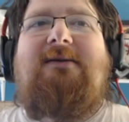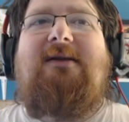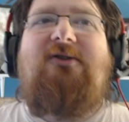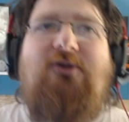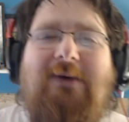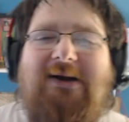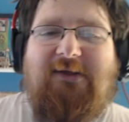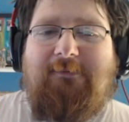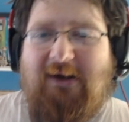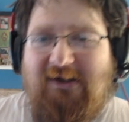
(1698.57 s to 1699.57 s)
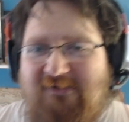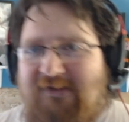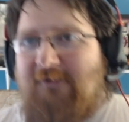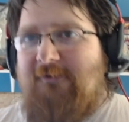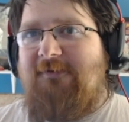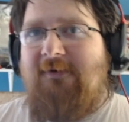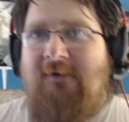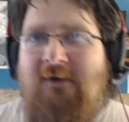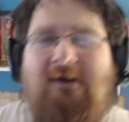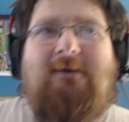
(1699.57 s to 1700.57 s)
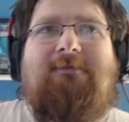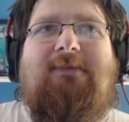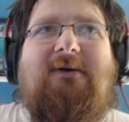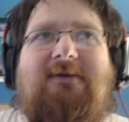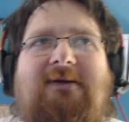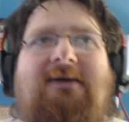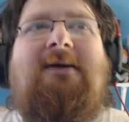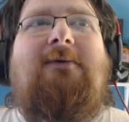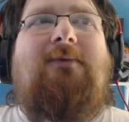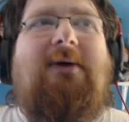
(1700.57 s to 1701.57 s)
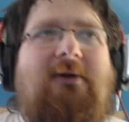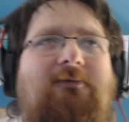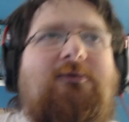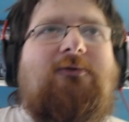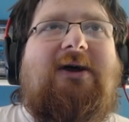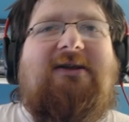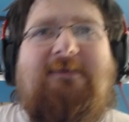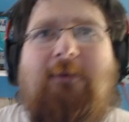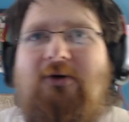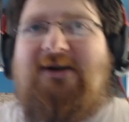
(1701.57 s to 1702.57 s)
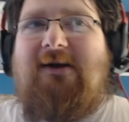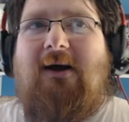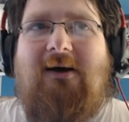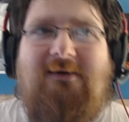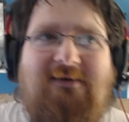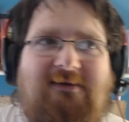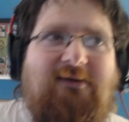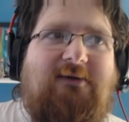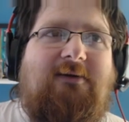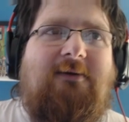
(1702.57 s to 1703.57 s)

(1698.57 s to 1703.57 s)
Doesn't do anything by itself, but with the right supporting cards that